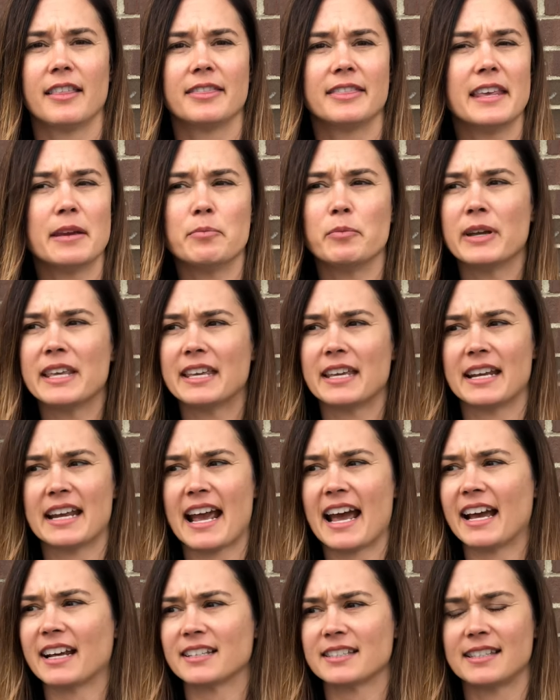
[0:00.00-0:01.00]
then we can
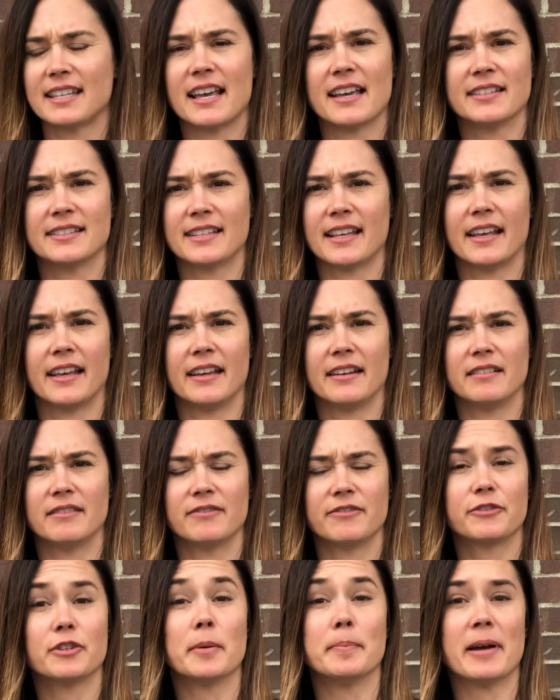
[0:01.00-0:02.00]
access it
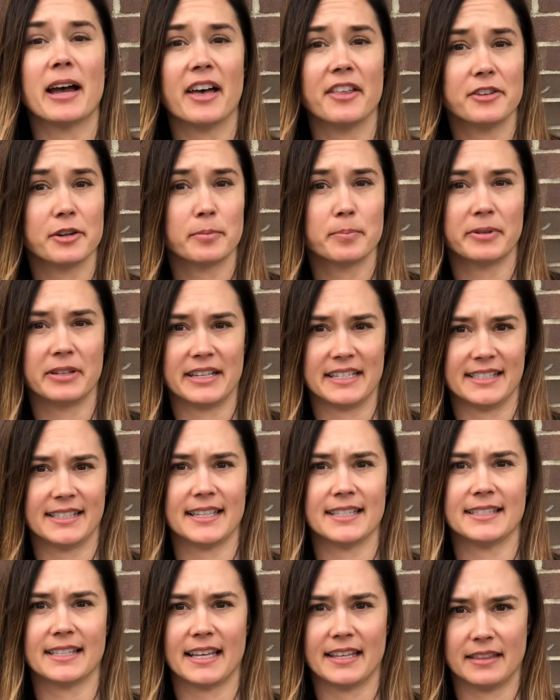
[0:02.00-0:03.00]
from other
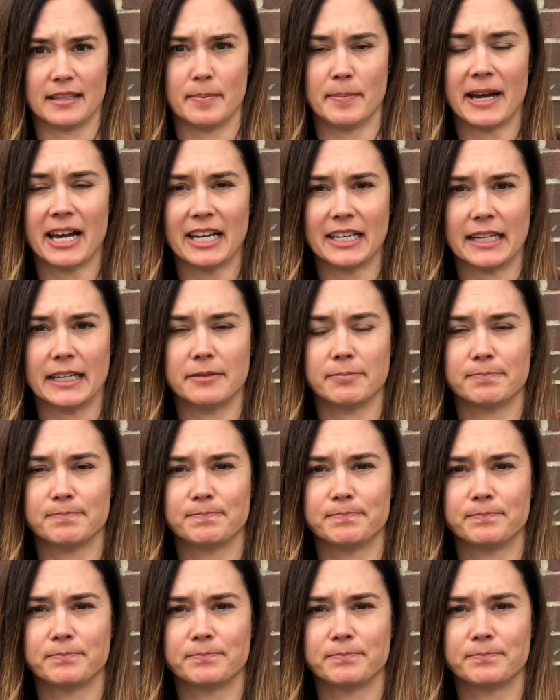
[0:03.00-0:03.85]
places in the body.